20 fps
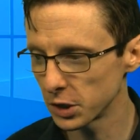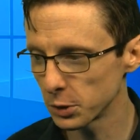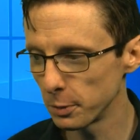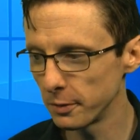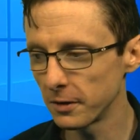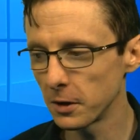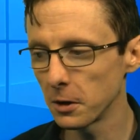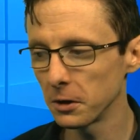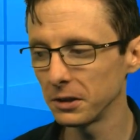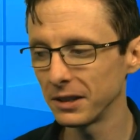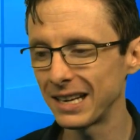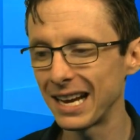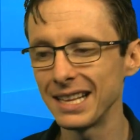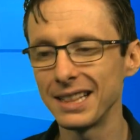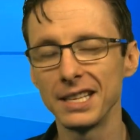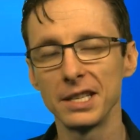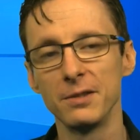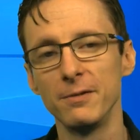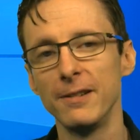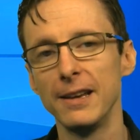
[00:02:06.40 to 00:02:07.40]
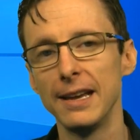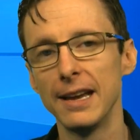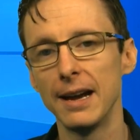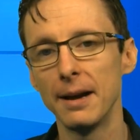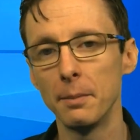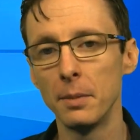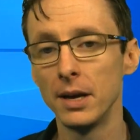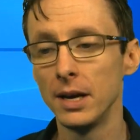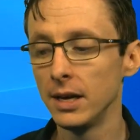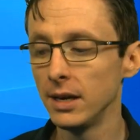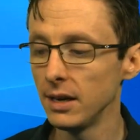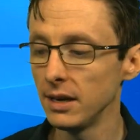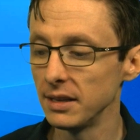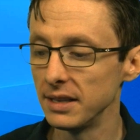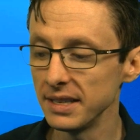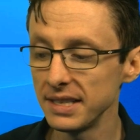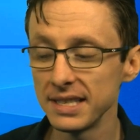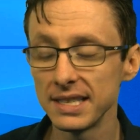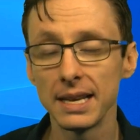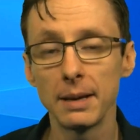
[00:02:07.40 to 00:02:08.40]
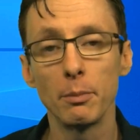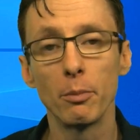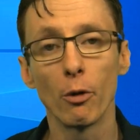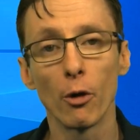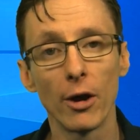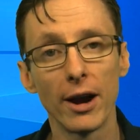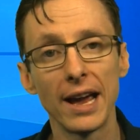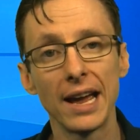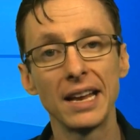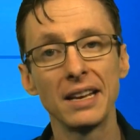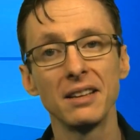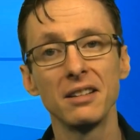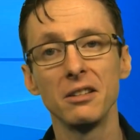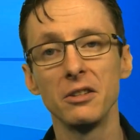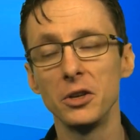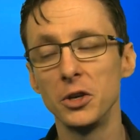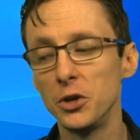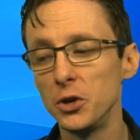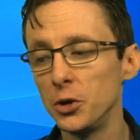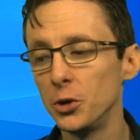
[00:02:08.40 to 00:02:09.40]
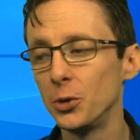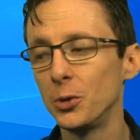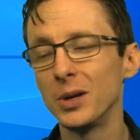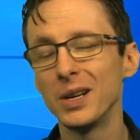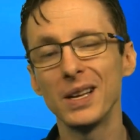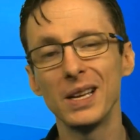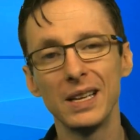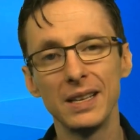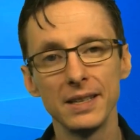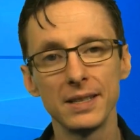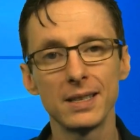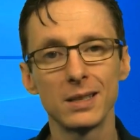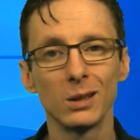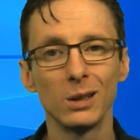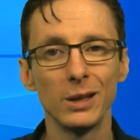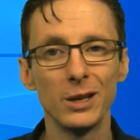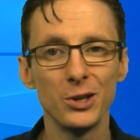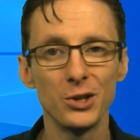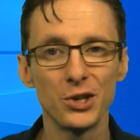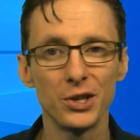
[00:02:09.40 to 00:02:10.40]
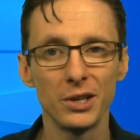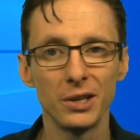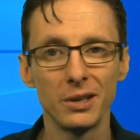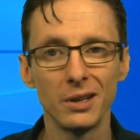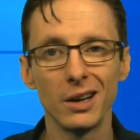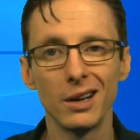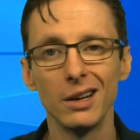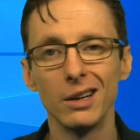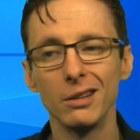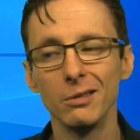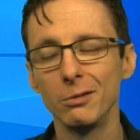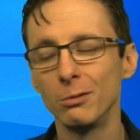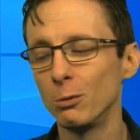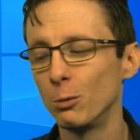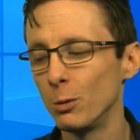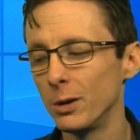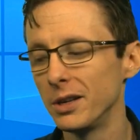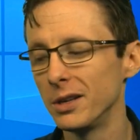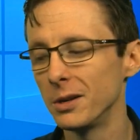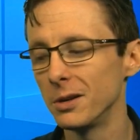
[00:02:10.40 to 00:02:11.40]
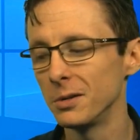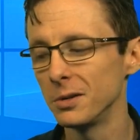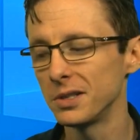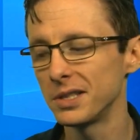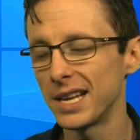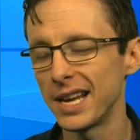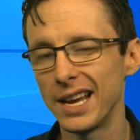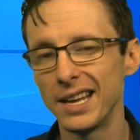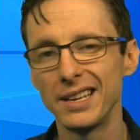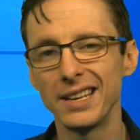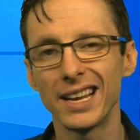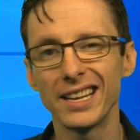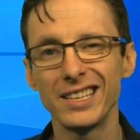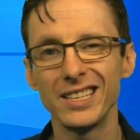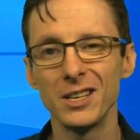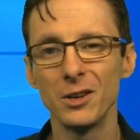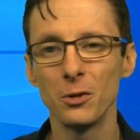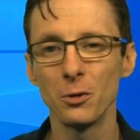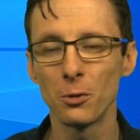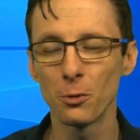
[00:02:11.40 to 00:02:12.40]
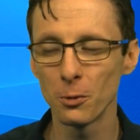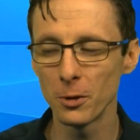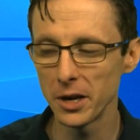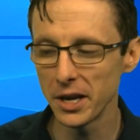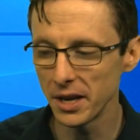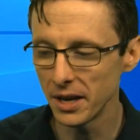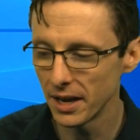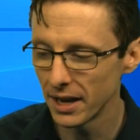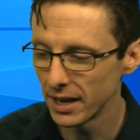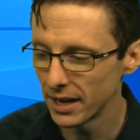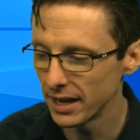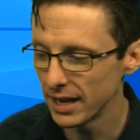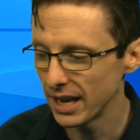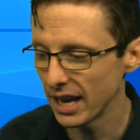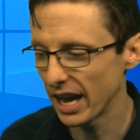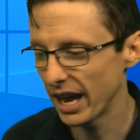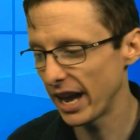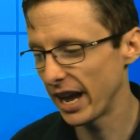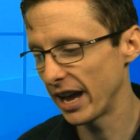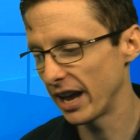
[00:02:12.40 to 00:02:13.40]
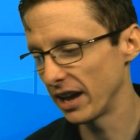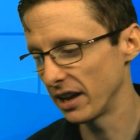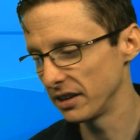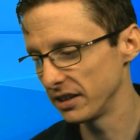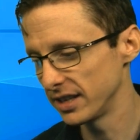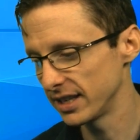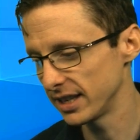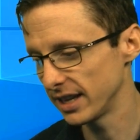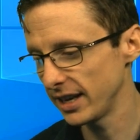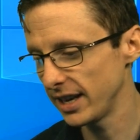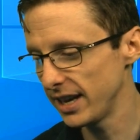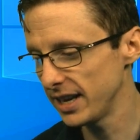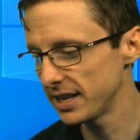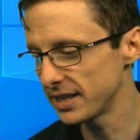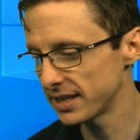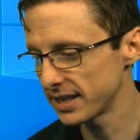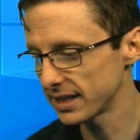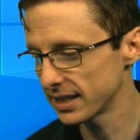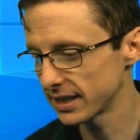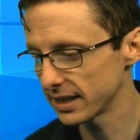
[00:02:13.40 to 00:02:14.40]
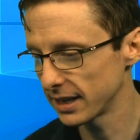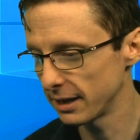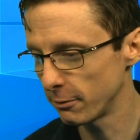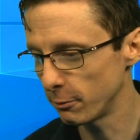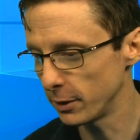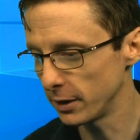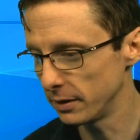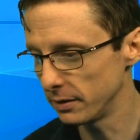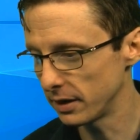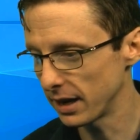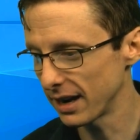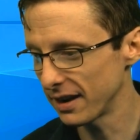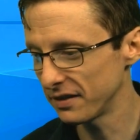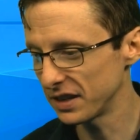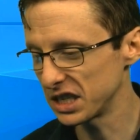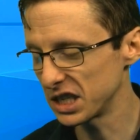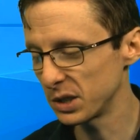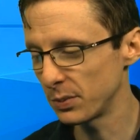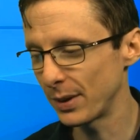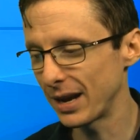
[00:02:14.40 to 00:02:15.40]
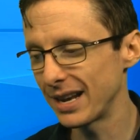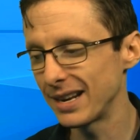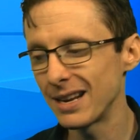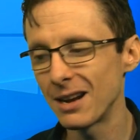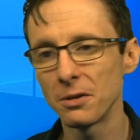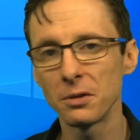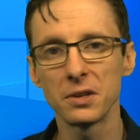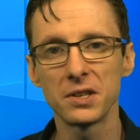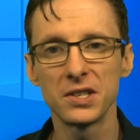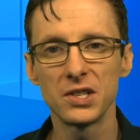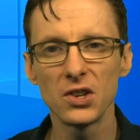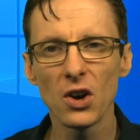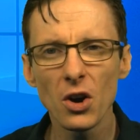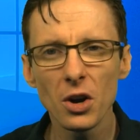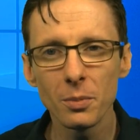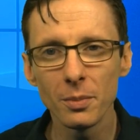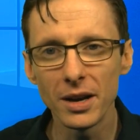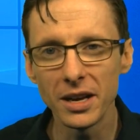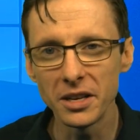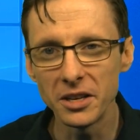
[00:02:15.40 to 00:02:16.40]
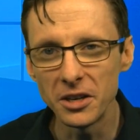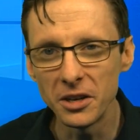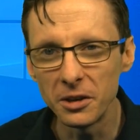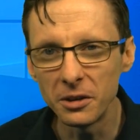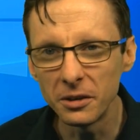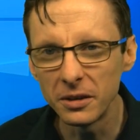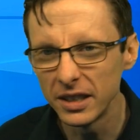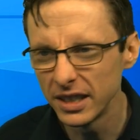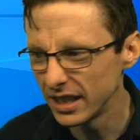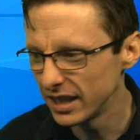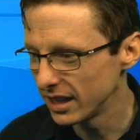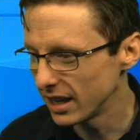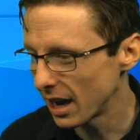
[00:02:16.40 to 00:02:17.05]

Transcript: So we've currently got this VM. This is a brand new installation of Windows 10 1903. And it, if we kind of expand out the start menu,